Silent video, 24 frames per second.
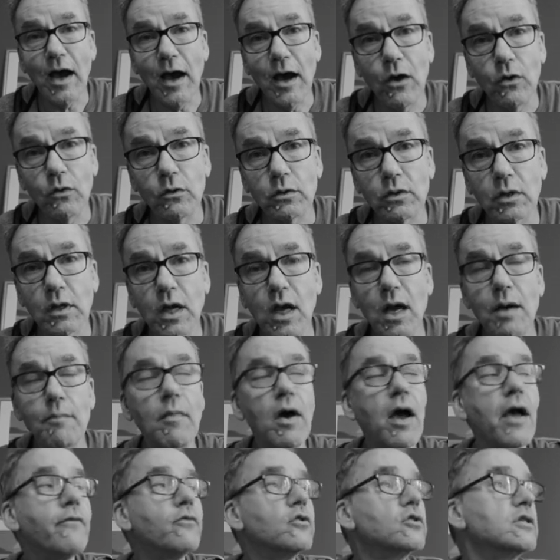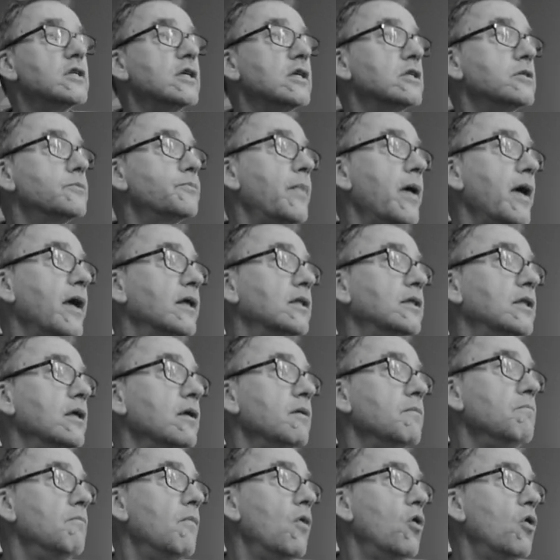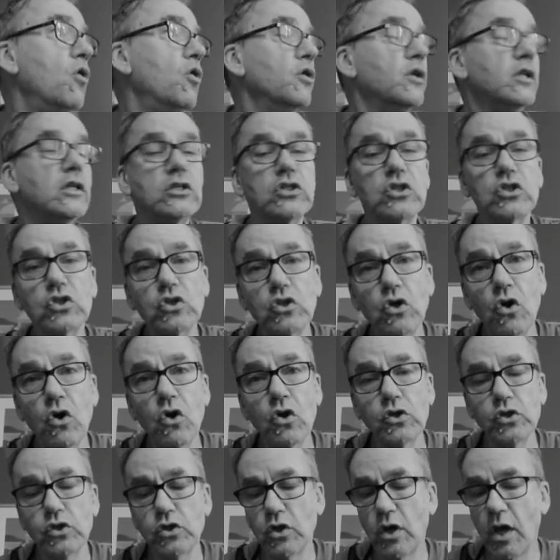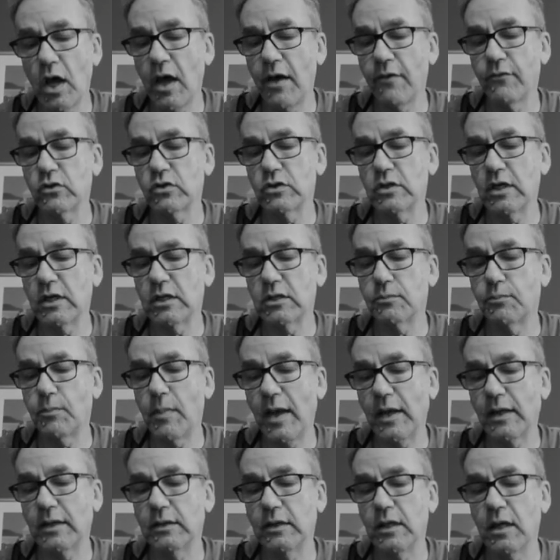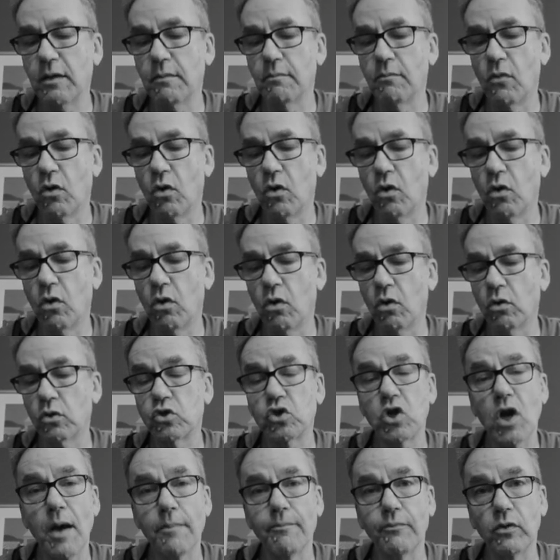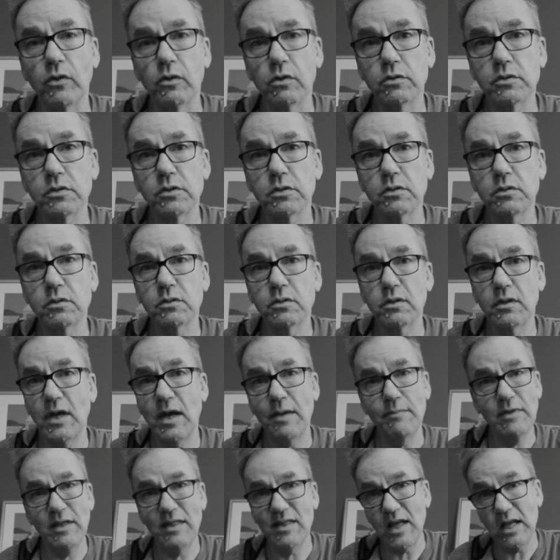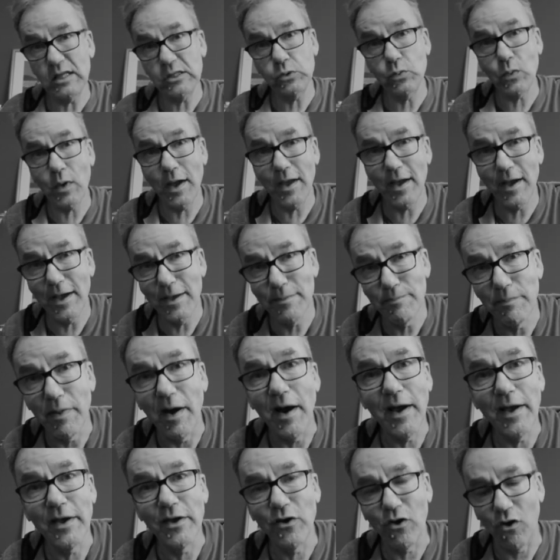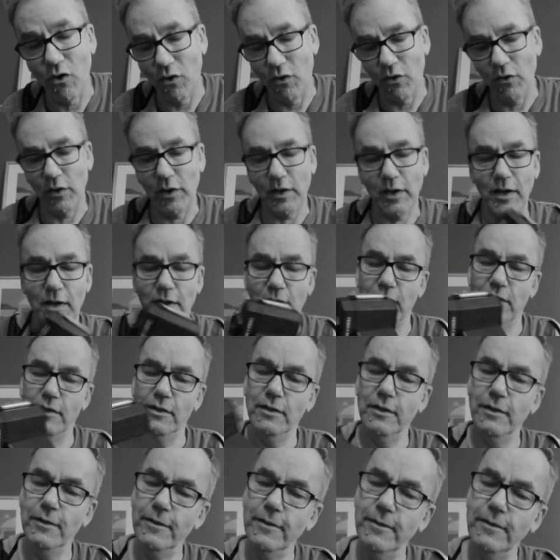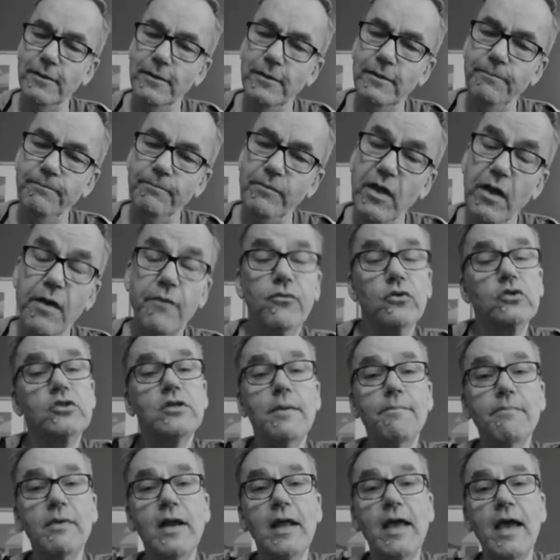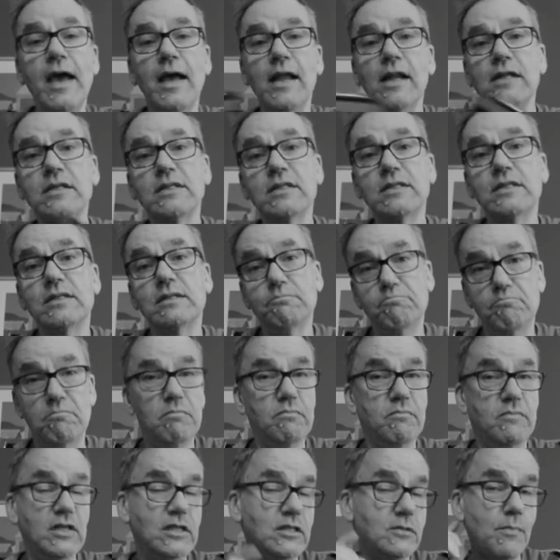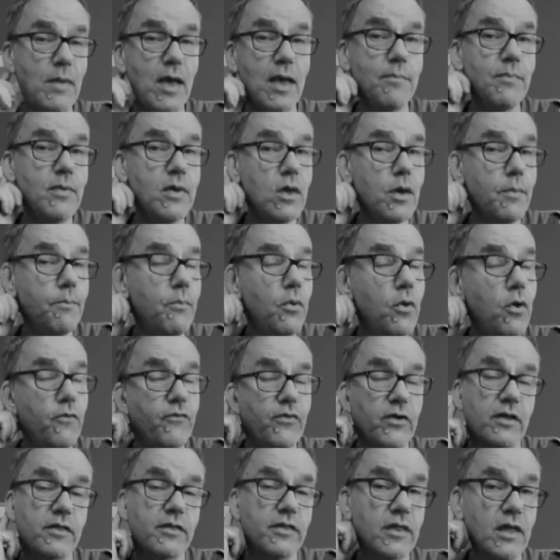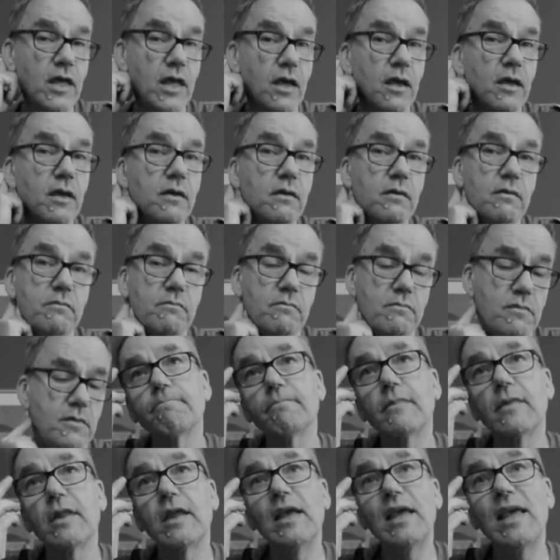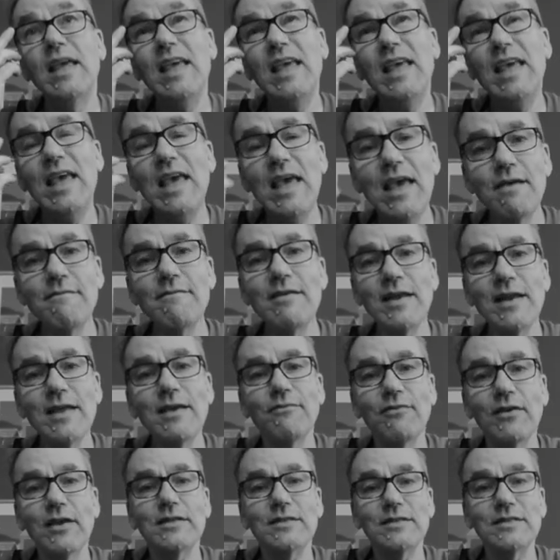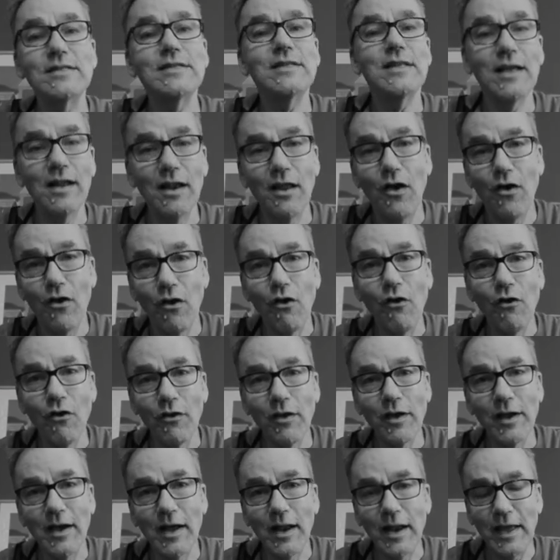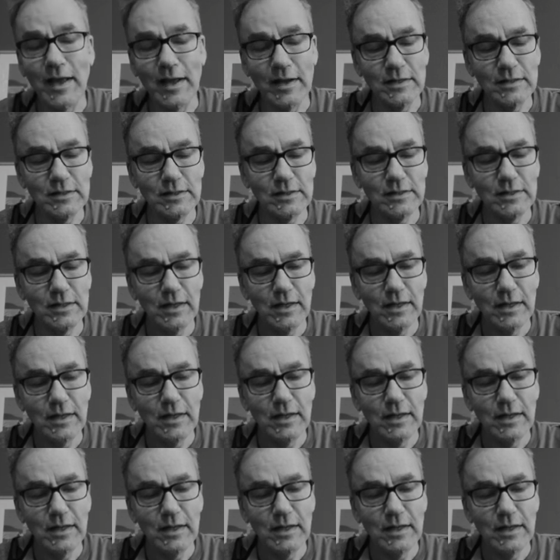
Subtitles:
outcome. I was expecting more distortion. I was expecting more troubles. I mean, that's why I buy a Holga. For somebody else, this may be a perfect thing. Even if it's still a Holga lens,